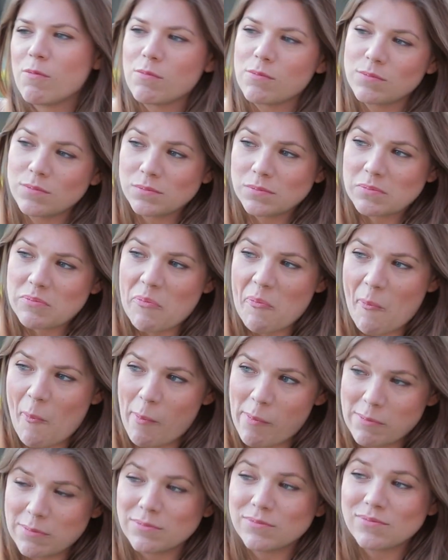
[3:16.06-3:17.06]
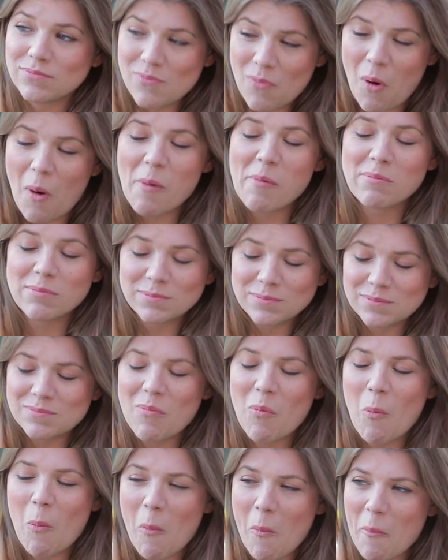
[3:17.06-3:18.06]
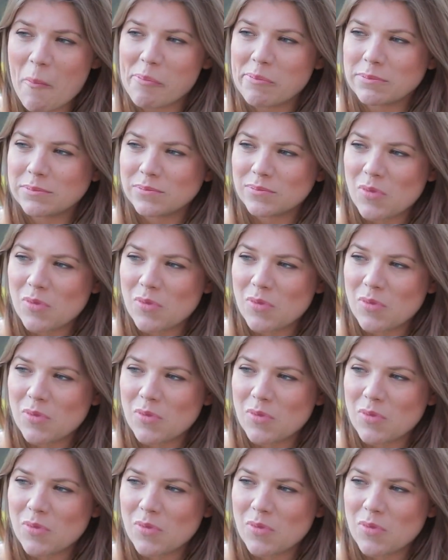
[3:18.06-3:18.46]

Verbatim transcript: You're right. isn't he yeah.